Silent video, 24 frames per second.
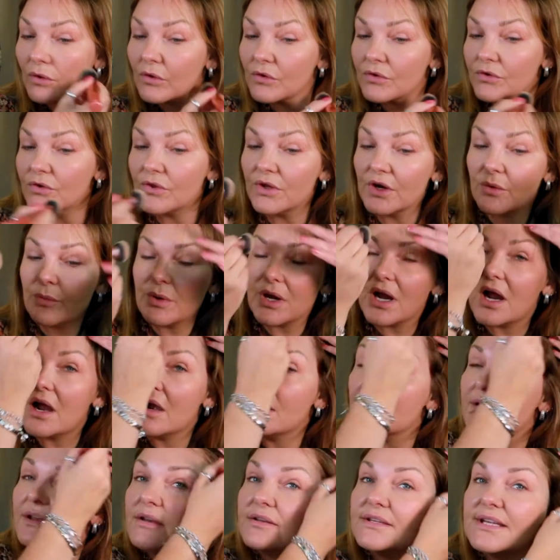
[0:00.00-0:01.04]
So there we are.
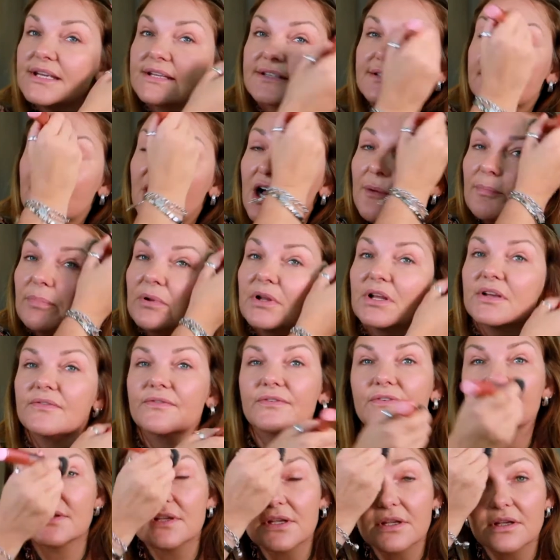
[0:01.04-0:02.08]
It takes a couple of
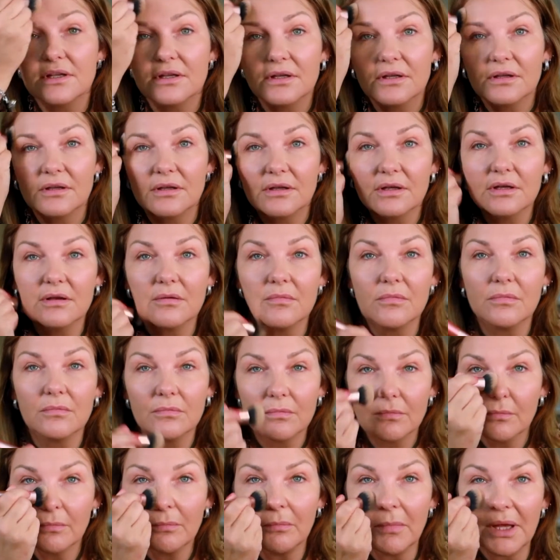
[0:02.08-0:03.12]

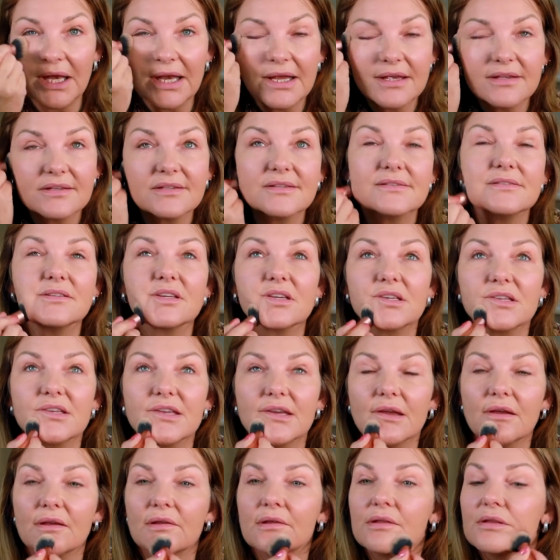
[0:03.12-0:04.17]
minutes just
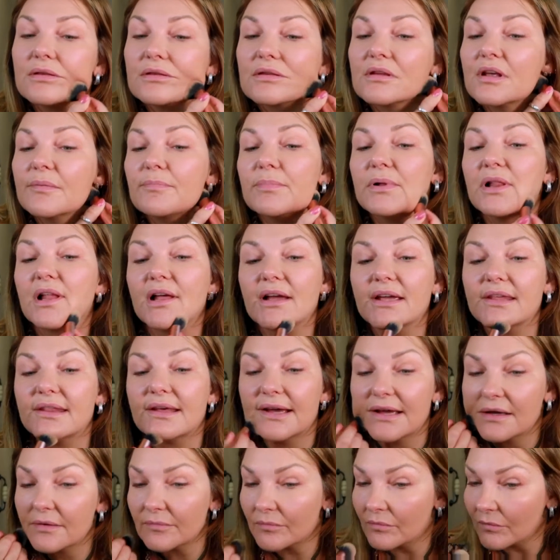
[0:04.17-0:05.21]
to apply
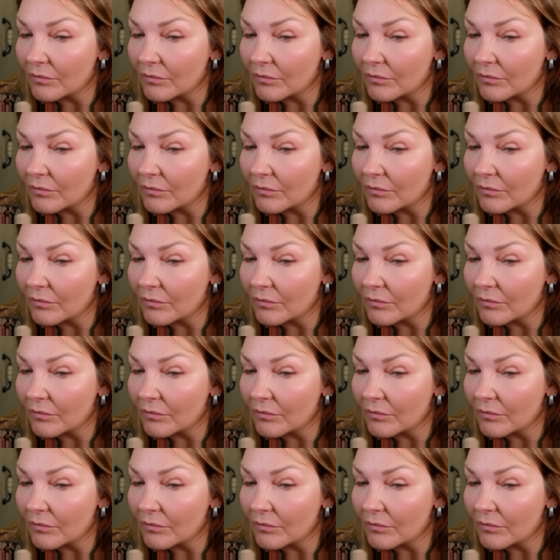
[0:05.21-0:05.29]
that,